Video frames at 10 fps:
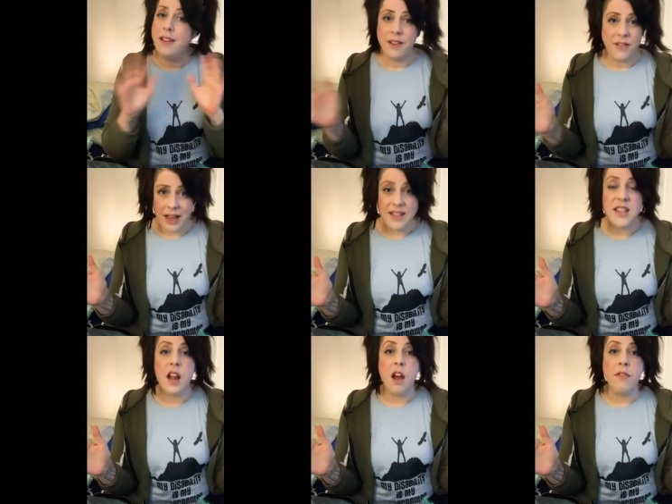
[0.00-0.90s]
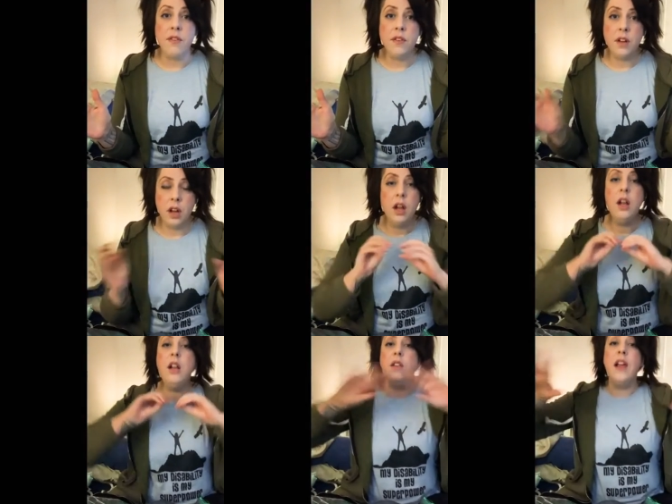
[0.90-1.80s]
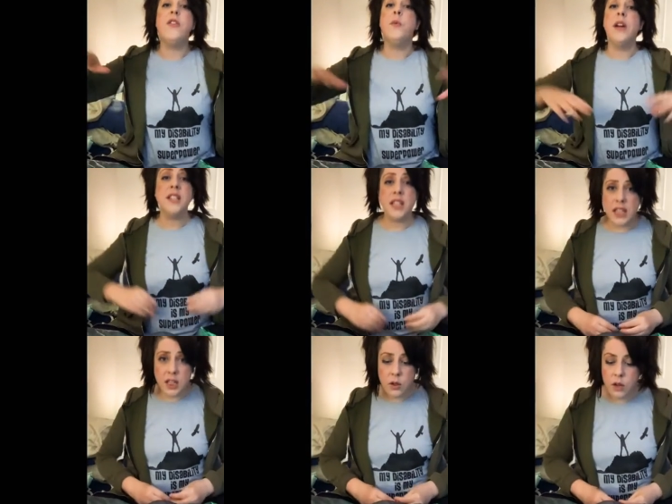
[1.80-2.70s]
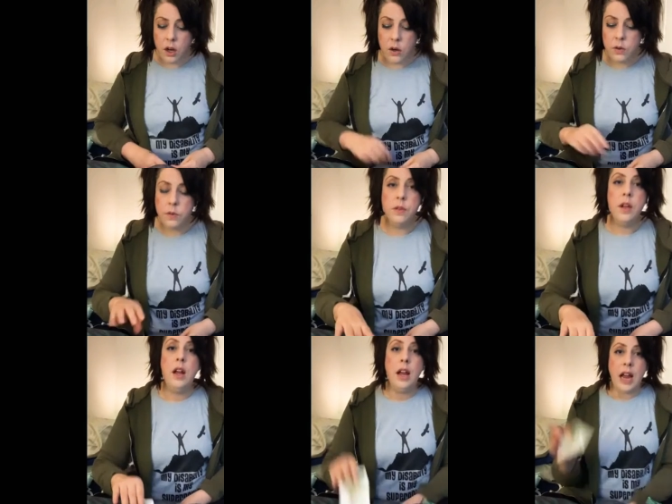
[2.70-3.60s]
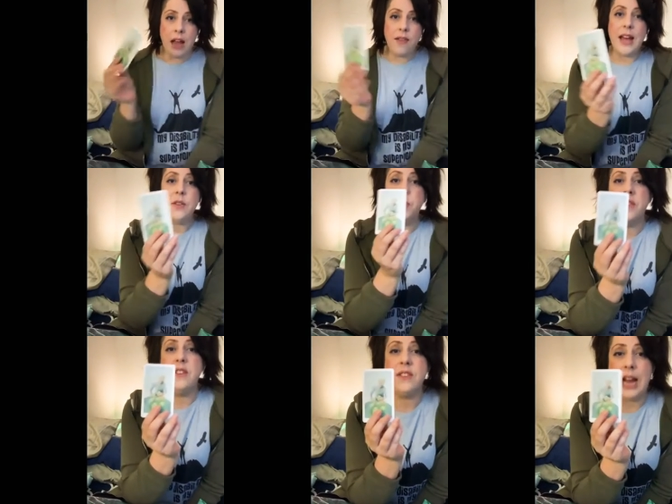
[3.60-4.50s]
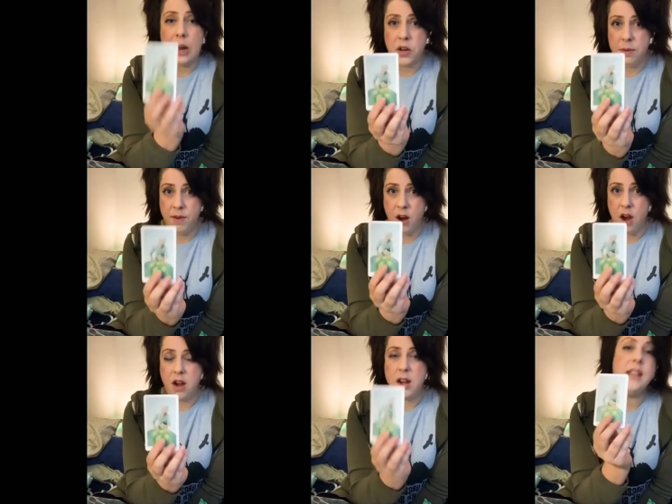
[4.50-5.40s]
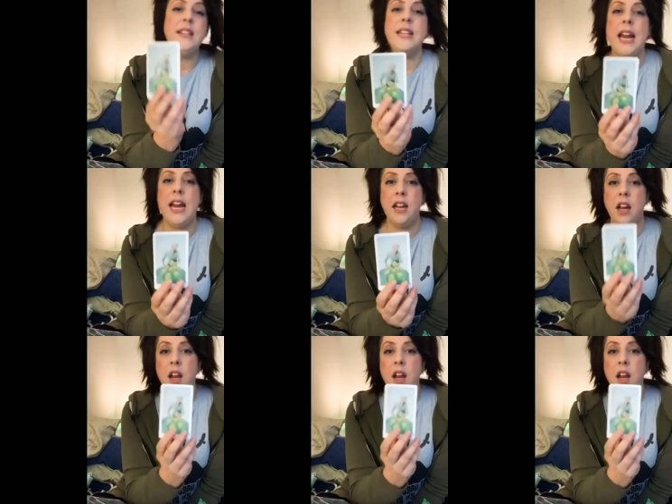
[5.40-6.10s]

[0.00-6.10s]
That's enough. Let the rest of the ego go. And that's what this outcome card is saying.